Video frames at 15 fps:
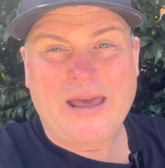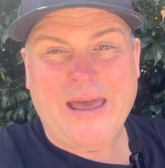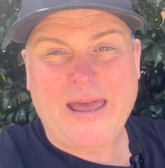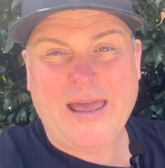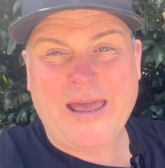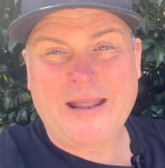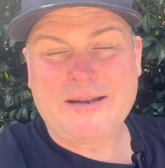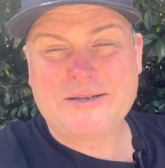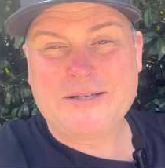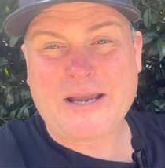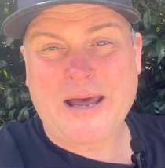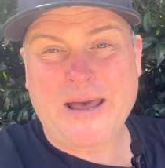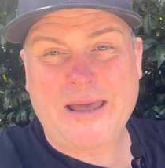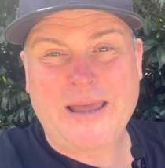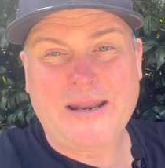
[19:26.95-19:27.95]
And
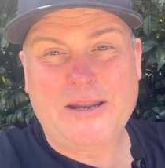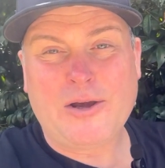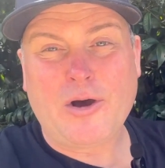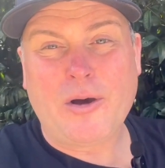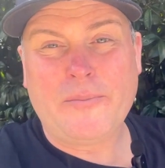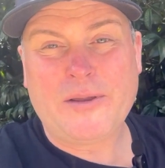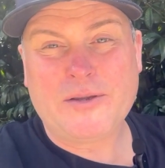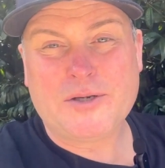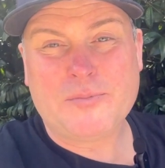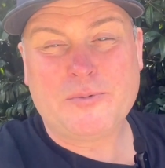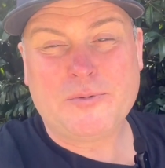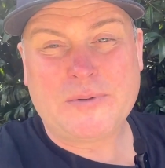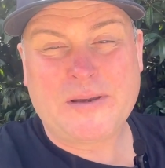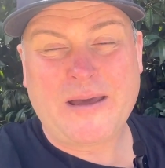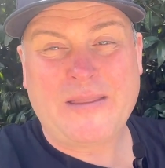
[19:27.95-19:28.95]
any comments you
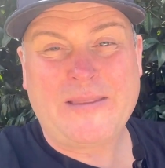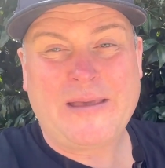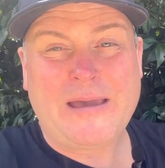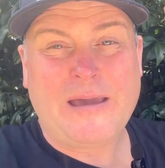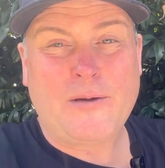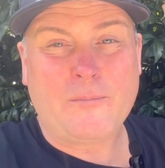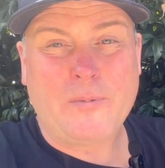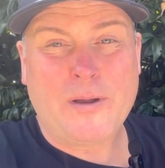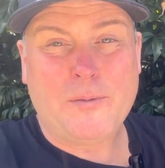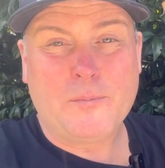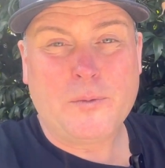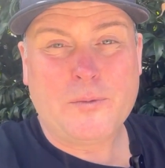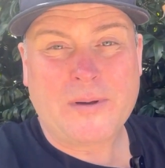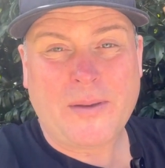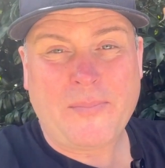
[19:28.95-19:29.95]
put down there, we
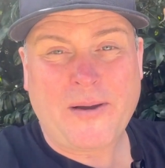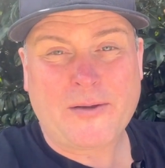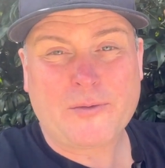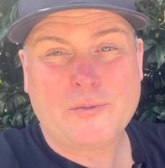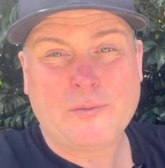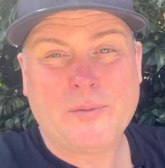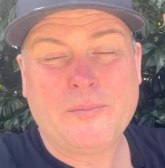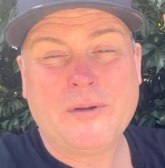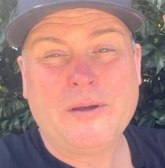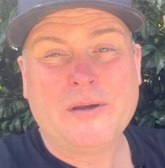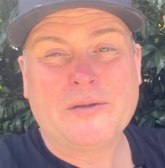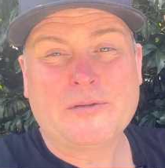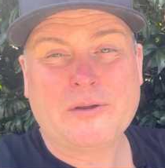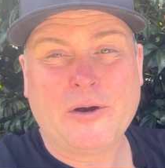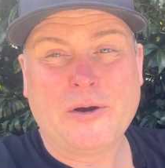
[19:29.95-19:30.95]
will get back to them.
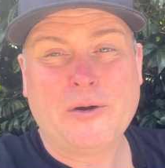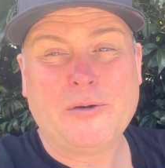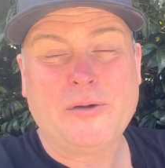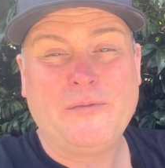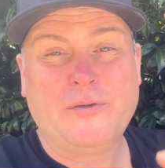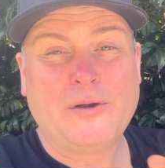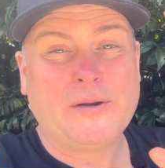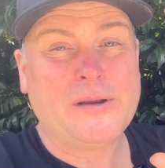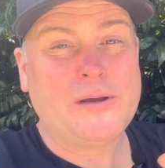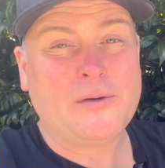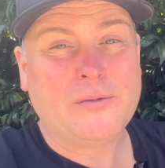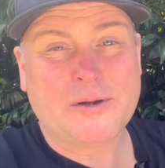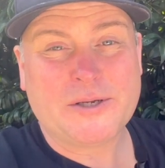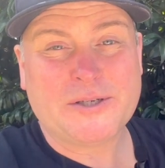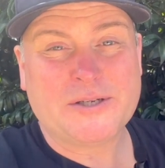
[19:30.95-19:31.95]
So if you've got any
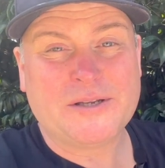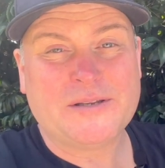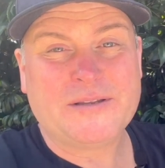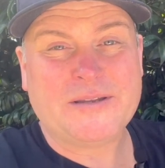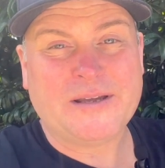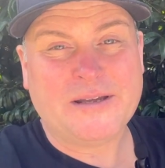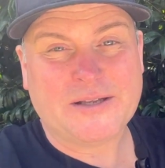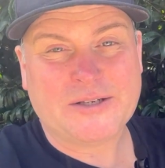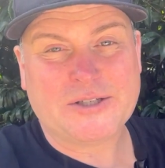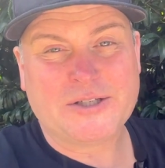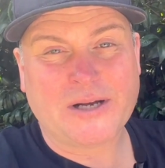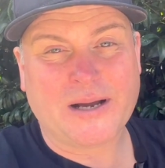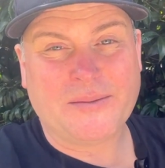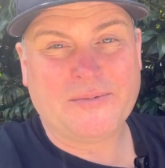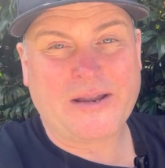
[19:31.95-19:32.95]
questions,
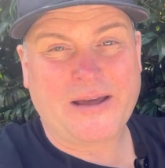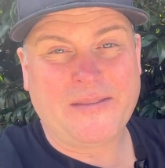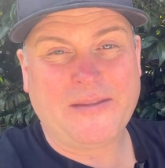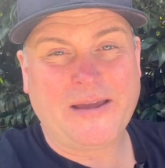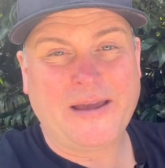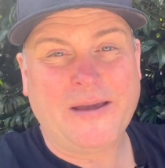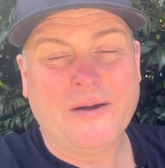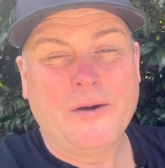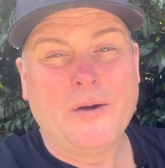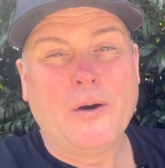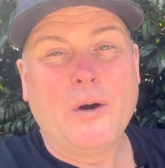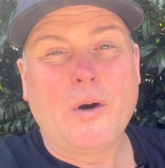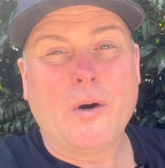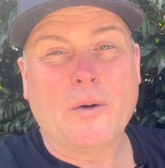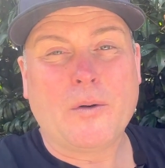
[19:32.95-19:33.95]
chuck them down there.
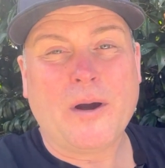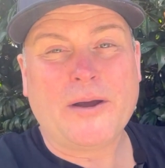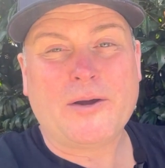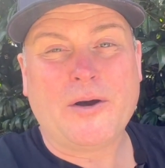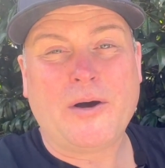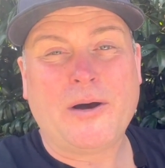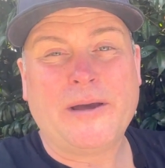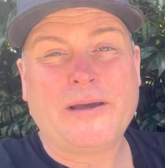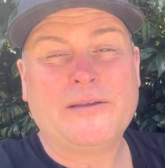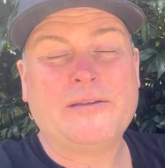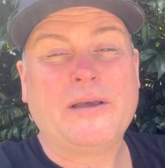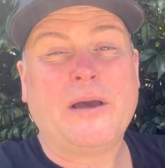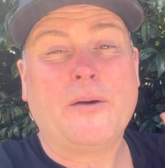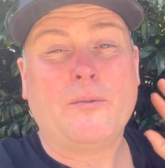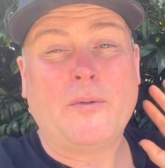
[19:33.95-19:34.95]
All right, guys,
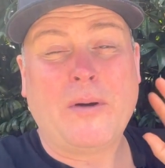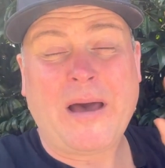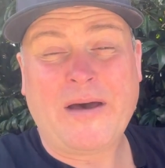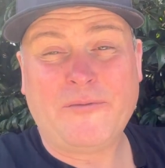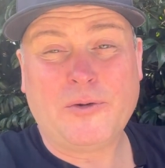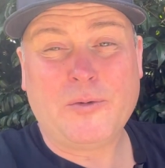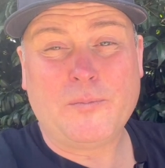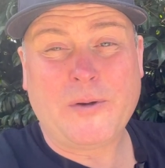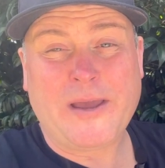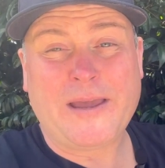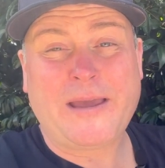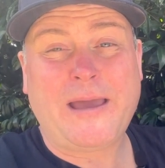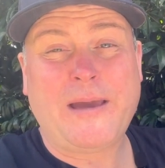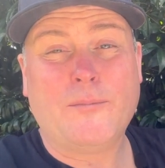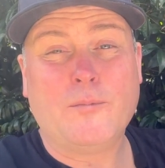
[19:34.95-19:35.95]
well, have a good
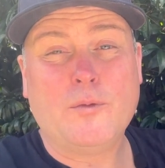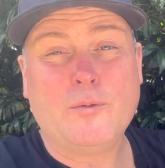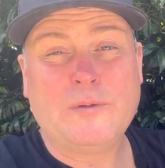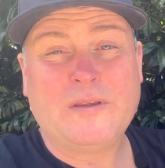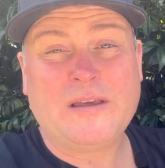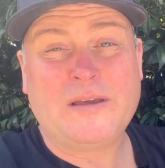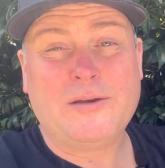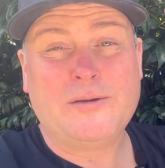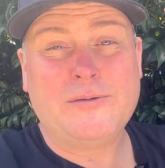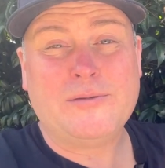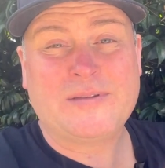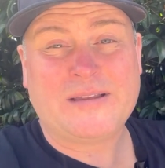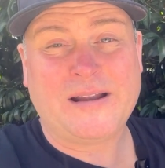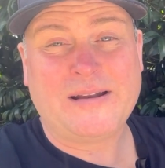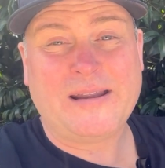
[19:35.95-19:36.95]
week, and we'll see you
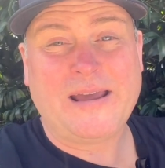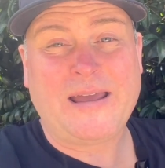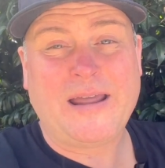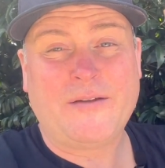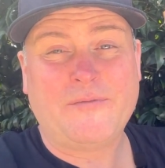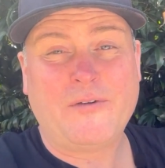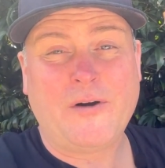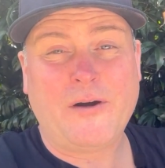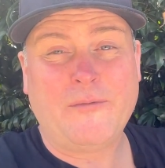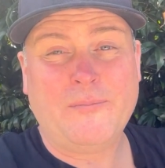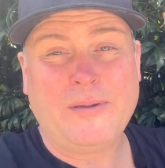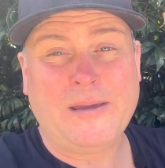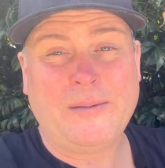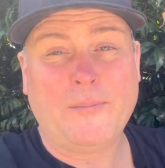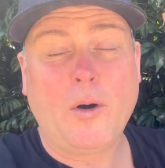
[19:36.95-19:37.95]
Sunday at 5
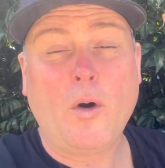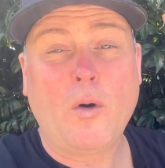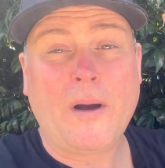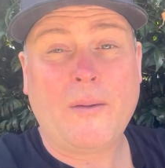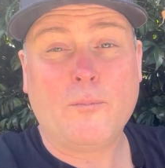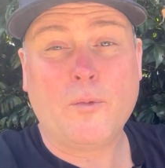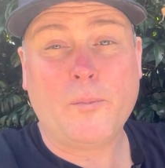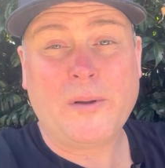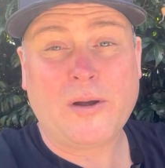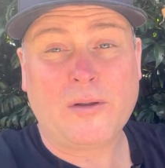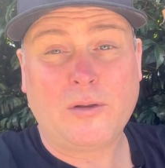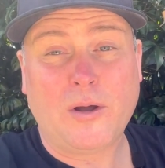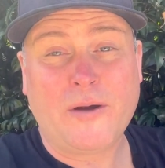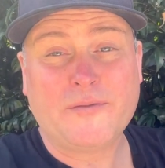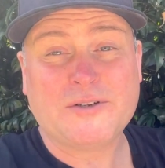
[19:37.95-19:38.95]
p.m. Oh, and we'll be
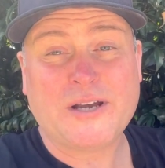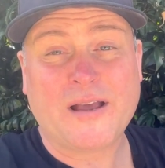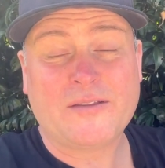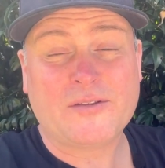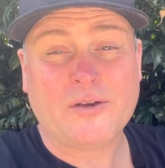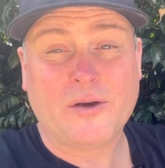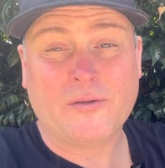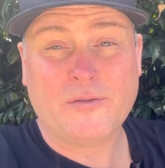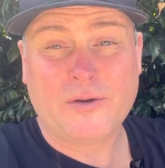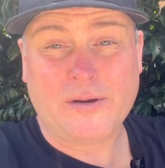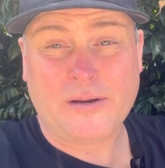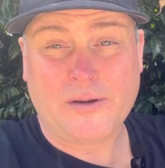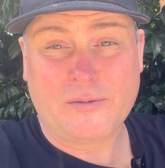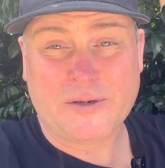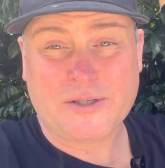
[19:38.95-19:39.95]
on live chat. So if you've got
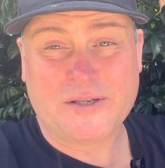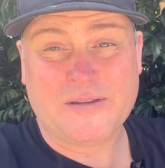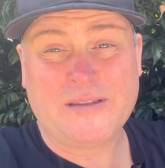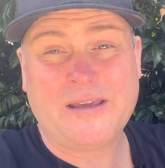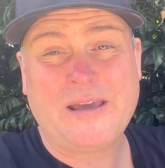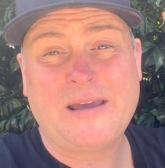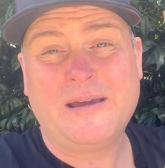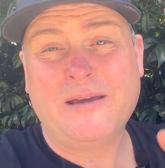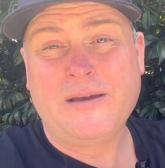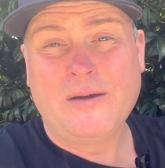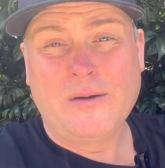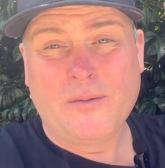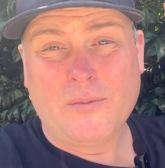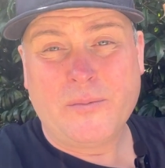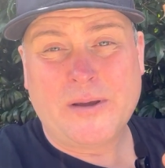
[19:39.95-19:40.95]
any questions there,
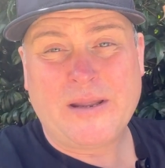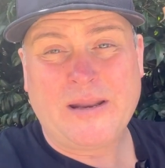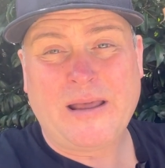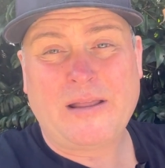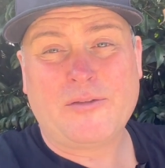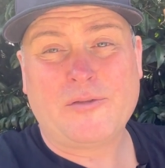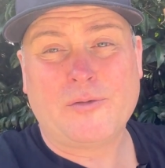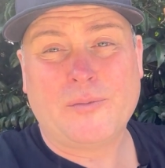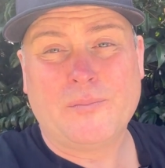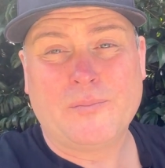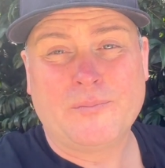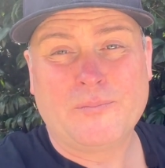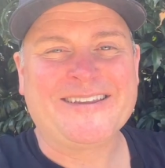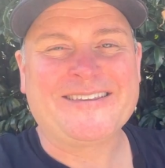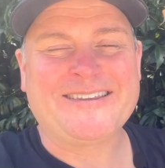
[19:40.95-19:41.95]
we can answer them.
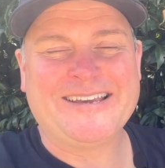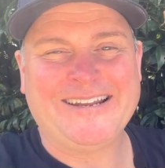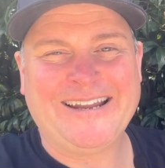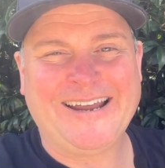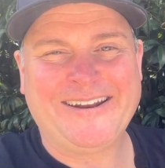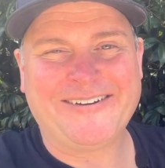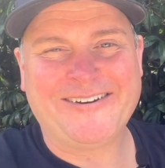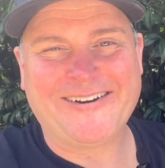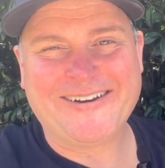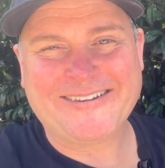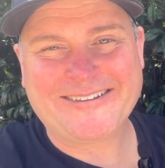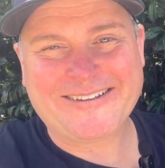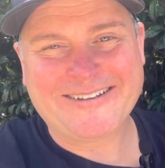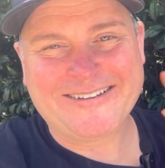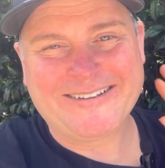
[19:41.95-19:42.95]
See you later, guys.